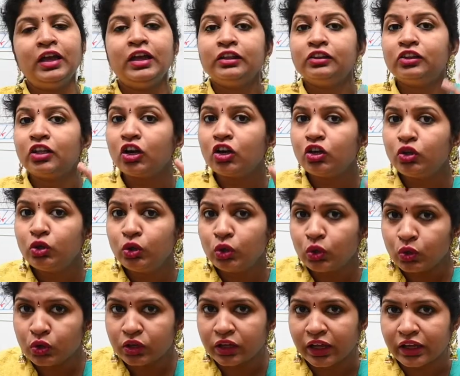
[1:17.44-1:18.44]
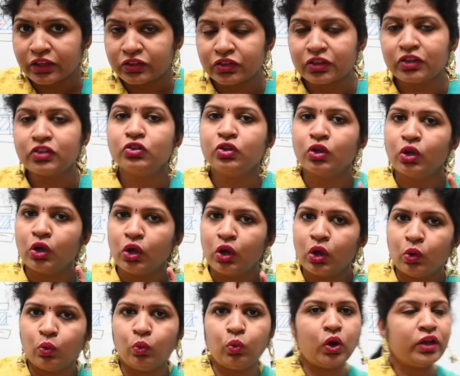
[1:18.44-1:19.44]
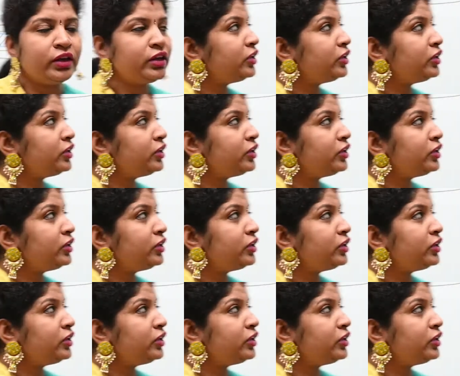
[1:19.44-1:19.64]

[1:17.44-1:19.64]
There are two cases. One